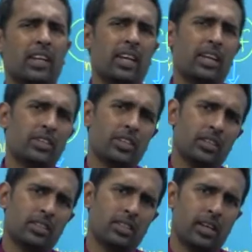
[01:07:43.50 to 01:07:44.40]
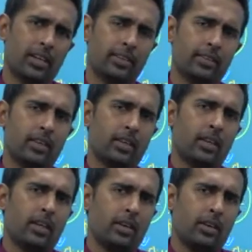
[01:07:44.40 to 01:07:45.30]
financials, guys,
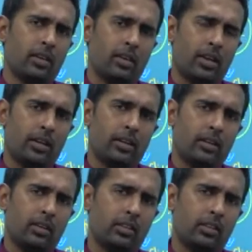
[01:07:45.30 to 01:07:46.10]
right?